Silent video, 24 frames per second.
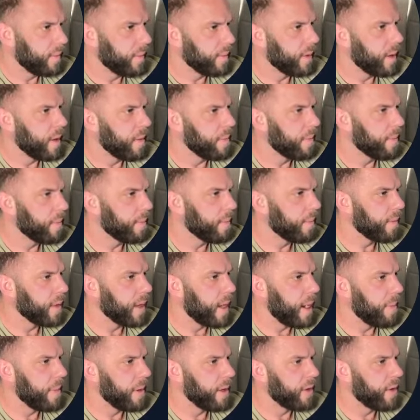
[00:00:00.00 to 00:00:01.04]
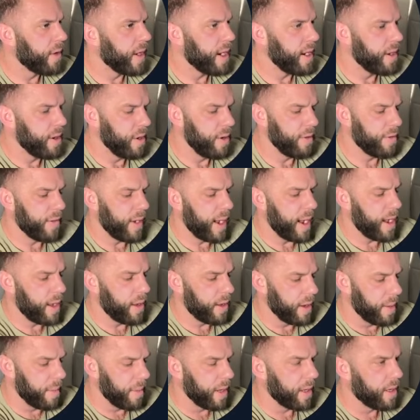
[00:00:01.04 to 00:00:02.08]
well, I'm going to create a new
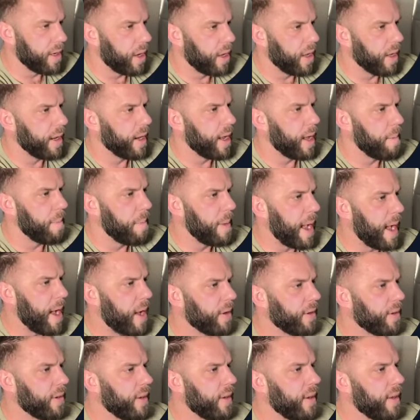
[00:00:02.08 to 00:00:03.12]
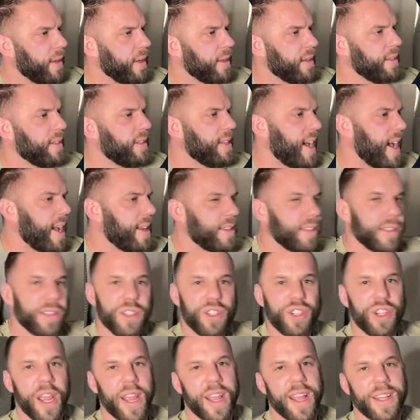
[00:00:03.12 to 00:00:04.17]
file. I'm going to call it
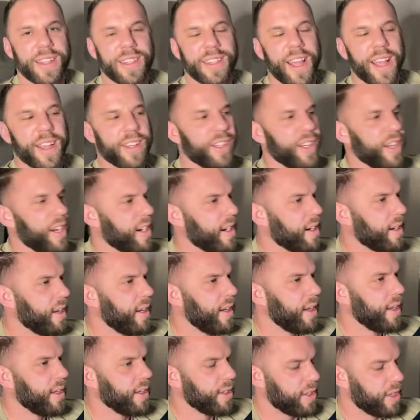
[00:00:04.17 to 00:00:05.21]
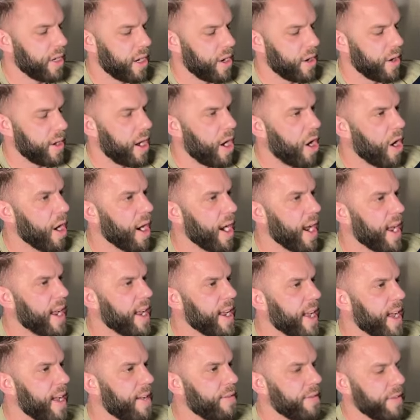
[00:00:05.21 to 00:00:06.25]
about.jsx here. So
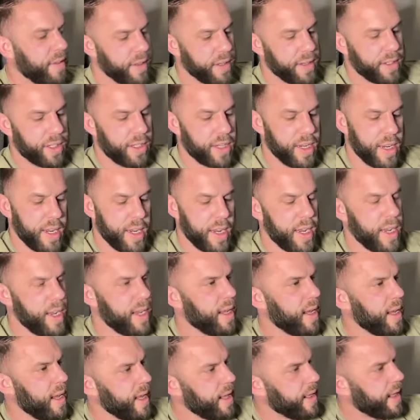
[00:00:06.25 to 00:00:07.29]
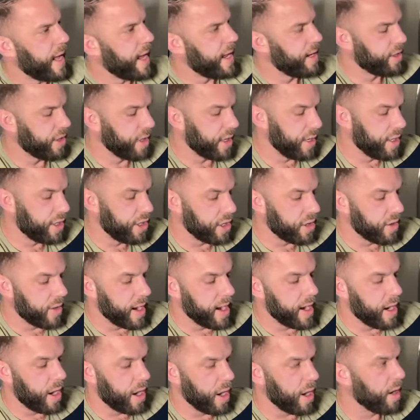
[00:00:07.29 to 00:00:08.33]
RAFCE, that is going to
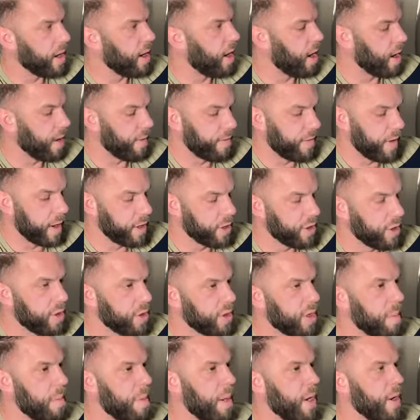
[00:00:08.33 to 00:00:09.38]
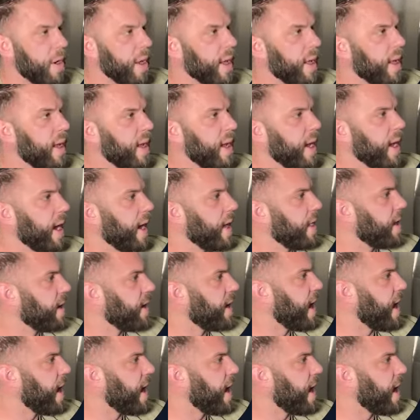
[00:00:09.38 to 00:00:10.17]
generate our, our functional component. And then